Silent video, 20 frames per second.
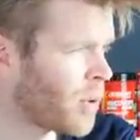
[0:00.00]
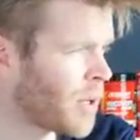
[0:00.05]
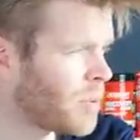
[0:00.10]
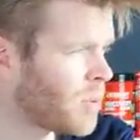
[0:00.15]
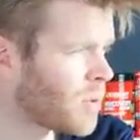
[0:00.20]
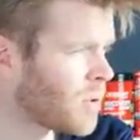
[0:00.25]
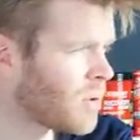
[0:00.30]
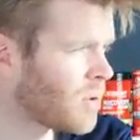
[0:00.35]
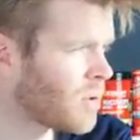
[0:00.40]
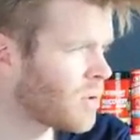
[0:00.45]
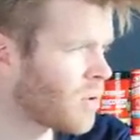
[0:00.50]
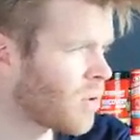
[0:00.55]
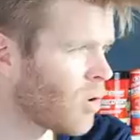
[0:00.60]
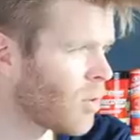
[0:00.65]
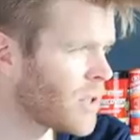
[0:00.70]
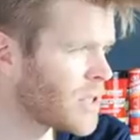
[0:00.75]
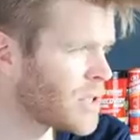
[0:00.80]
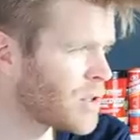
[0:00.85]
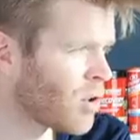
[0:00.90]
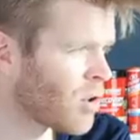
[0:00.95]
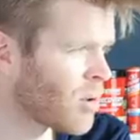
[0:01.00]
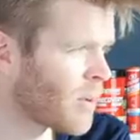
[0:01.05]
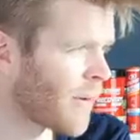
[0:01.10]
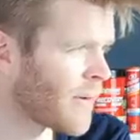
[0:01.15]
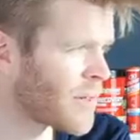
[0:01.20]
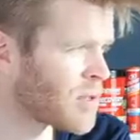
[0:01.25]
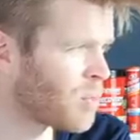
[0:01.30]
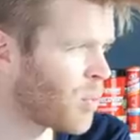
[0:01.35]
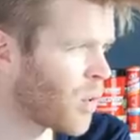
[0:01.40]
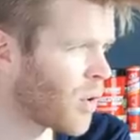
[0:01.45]
People always talk
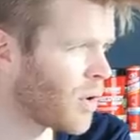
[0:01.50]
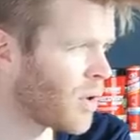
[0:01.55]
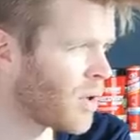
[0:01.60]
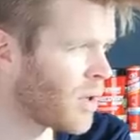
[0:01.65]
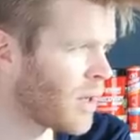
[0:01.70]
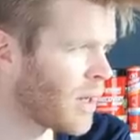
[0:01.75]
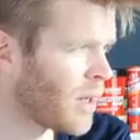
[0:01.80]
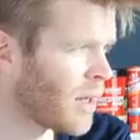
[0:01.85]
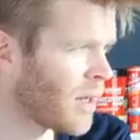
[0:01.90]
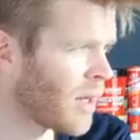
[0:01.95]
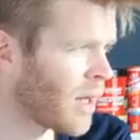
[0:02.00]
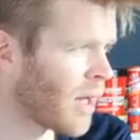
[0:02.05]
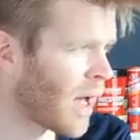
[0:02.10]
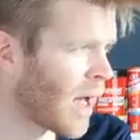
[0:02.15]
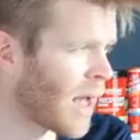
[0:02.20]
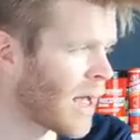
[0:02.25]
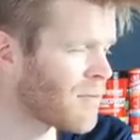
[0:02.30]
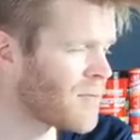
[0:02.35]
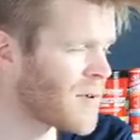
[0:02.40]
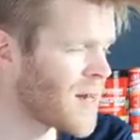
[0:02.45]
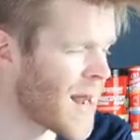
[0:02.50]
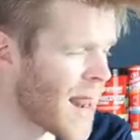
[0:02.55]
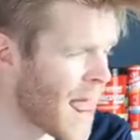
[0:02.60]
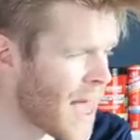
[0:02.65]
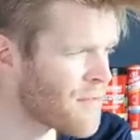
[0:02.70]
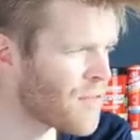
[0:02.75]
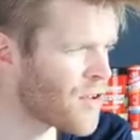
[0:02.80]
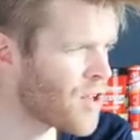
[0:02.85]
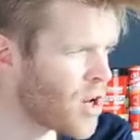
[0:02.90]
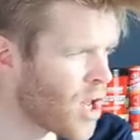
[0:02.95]
about this, but I have
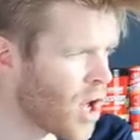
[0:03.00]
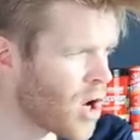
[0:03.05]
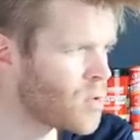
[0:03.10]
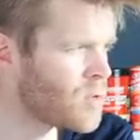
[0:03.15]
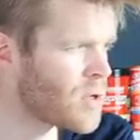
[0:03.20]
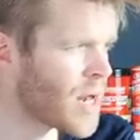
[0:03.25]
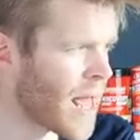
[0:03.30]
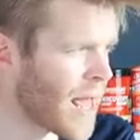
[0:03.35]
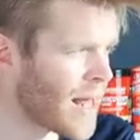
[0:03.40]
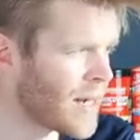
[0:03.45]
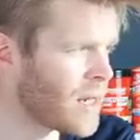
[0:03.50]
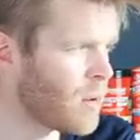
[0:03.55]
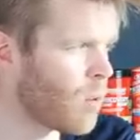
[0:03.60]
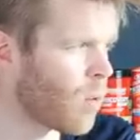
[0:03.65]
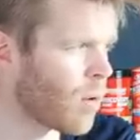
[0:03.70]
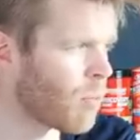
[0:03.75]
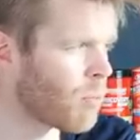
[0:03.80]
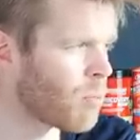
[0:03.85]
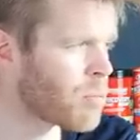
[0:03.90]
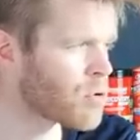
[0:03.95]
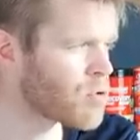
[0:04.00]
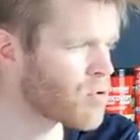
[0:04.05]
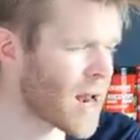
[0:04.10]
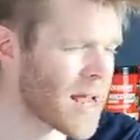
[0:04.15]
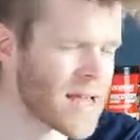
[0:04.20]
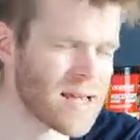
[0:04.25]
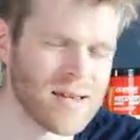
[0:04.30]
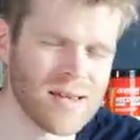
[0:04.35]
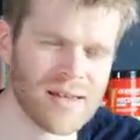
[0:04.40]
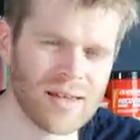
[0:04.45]
never known anyone
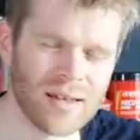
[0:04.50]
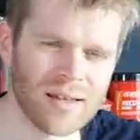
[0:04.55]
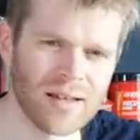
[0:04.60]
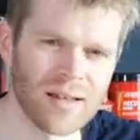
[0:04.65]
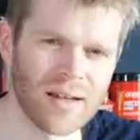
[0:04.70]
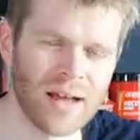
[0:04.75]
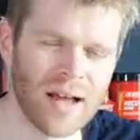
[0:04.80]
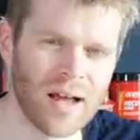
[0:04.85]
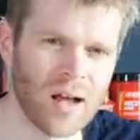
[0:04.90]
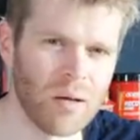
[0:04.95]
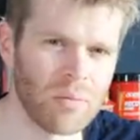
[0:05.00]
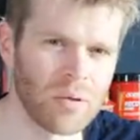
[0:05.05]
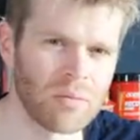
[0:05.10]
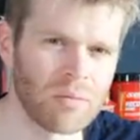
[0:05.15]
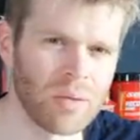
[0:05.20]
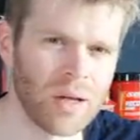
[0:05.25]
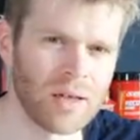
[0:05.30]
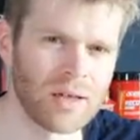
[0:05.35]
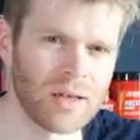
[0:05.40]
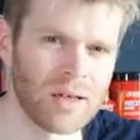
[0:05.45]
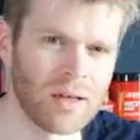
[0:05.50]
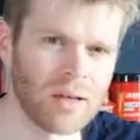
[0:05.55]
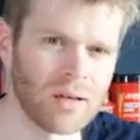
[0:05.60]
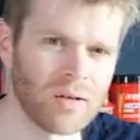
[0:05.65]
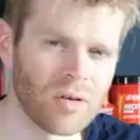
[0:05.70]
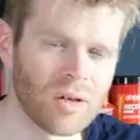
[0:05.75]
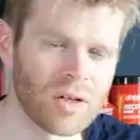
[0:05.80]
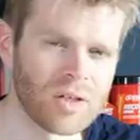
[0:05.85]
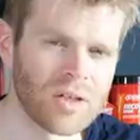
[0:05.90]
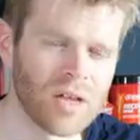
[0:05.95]
break a carbon bike
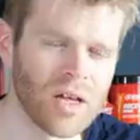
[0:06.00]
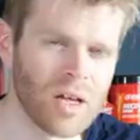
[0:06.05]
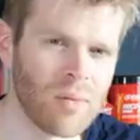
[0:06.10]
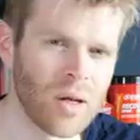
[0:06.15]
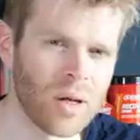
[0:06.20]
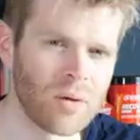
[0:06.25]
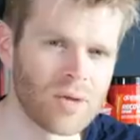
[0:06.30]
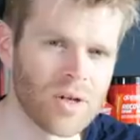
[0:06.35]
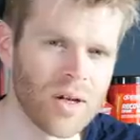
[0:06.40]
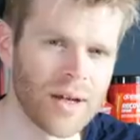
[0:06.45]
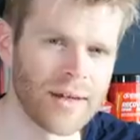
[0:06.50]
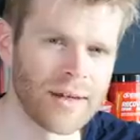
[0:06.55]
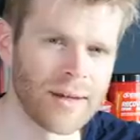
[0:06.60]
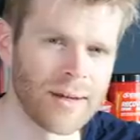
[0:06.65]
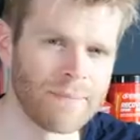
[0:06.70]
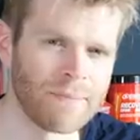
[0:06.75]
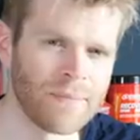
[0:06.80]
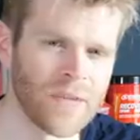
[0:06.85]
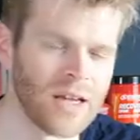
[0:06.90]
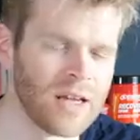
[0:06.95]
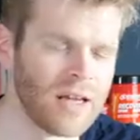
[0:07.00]
on a turbo trainer.